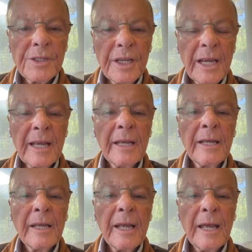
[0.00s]
So
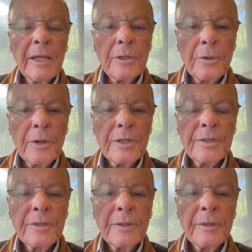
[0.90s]
what God
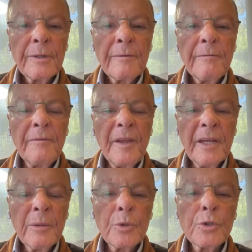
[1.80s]
wants
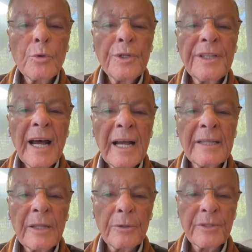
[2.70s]
is for us to
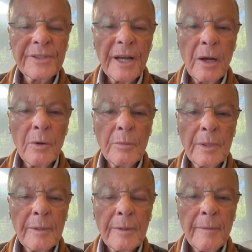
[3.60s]
take care of our
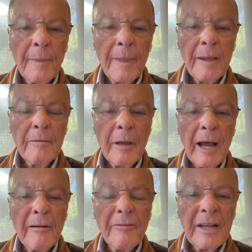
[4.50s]
soul
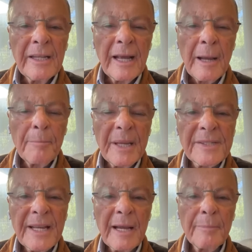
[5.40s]
and
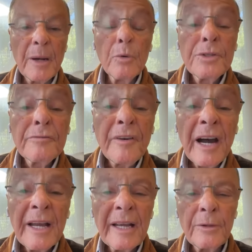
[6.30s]
examine and
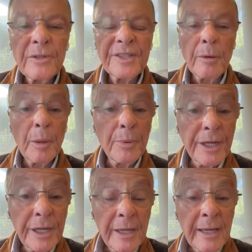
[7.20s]
ponder
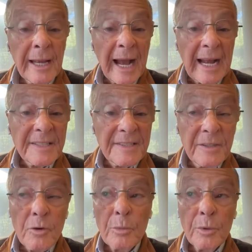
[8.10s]
where is our
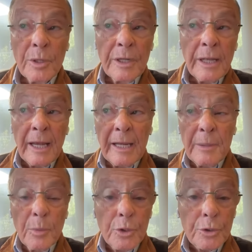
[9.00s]
soul going.
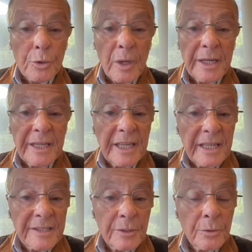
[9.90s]
Because
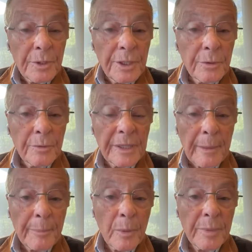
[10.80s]
just as
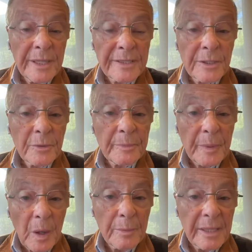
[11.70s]
he showed
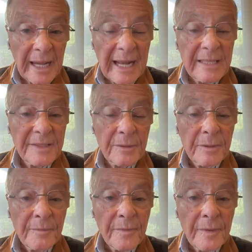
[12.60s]
the wealth of the
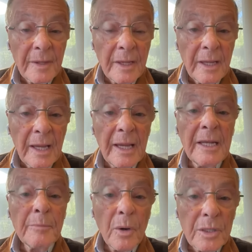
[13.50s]
rich man
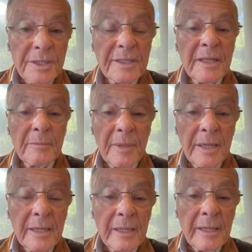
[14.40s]
and Lazarus'
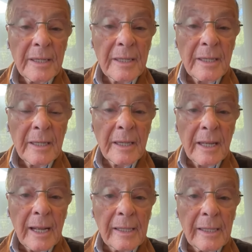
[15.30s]
poverty,
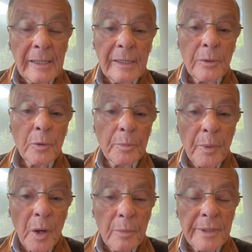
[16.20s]
he also
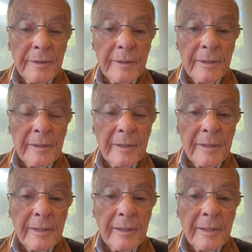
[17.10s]
shows
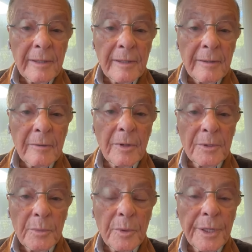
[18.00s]
that the
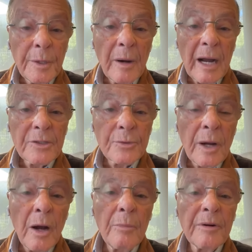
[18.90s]
poor, when he
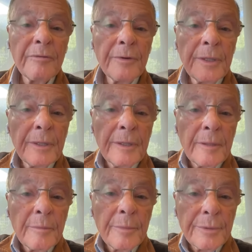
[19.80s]
died,
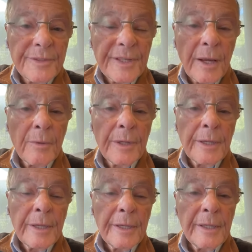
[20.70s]
his soul
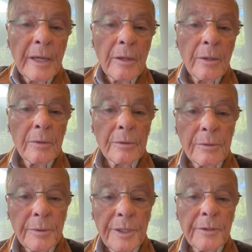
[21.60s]
went to
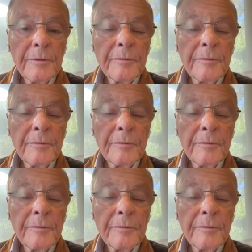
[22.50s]
heaven